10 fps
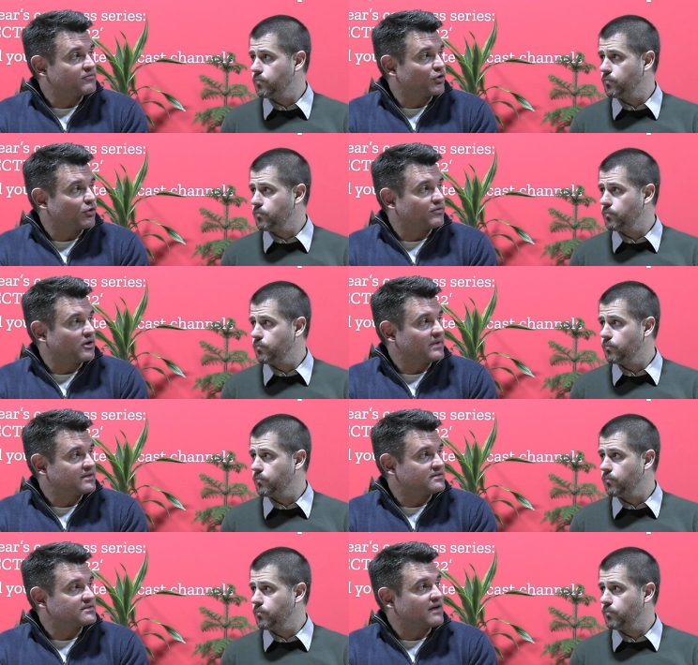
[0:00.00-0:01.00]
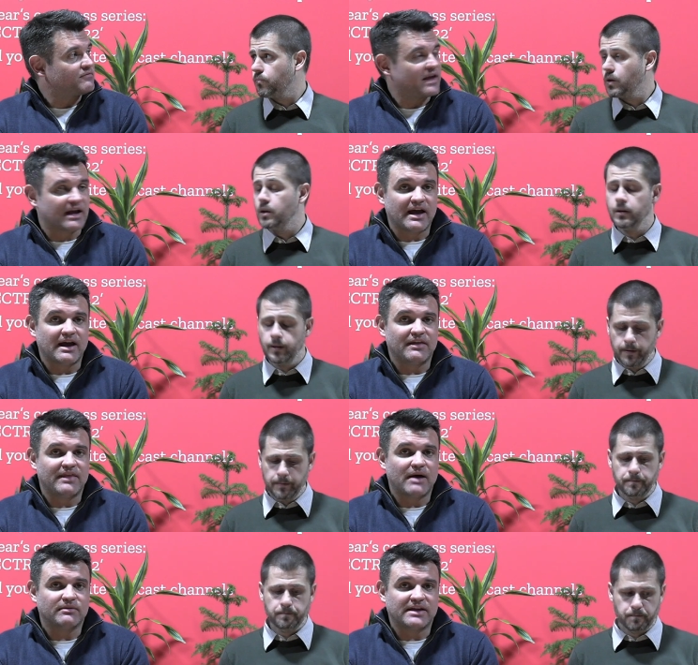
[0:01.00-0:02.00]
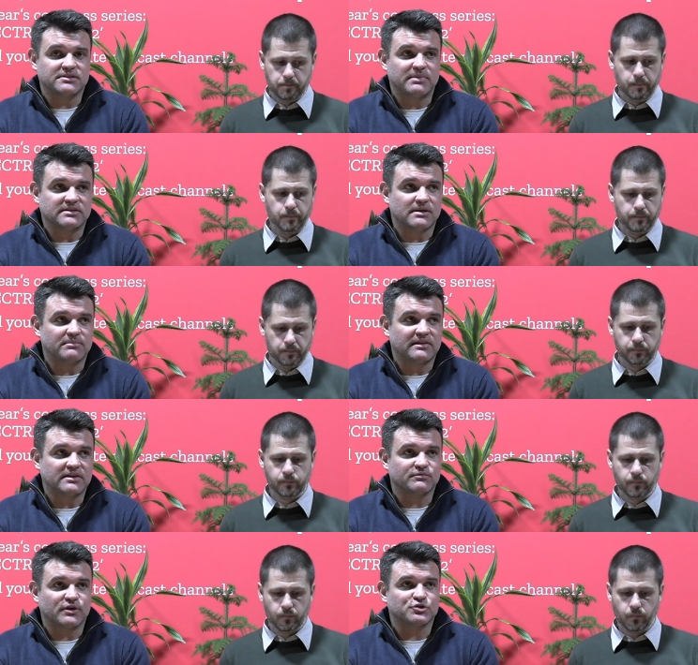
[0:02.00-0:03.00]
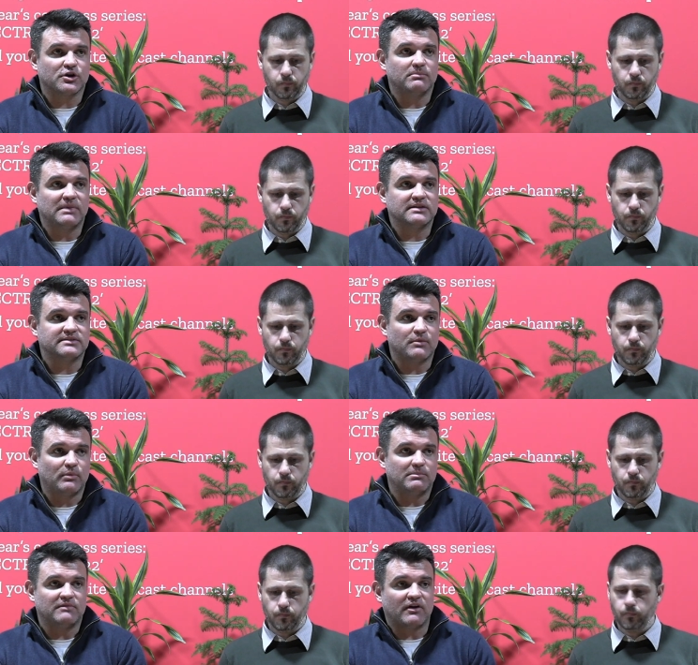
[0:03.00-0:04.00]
Speaker 1: of neurofilament and stuff. Like that's been something that's frustrated me, is that we've been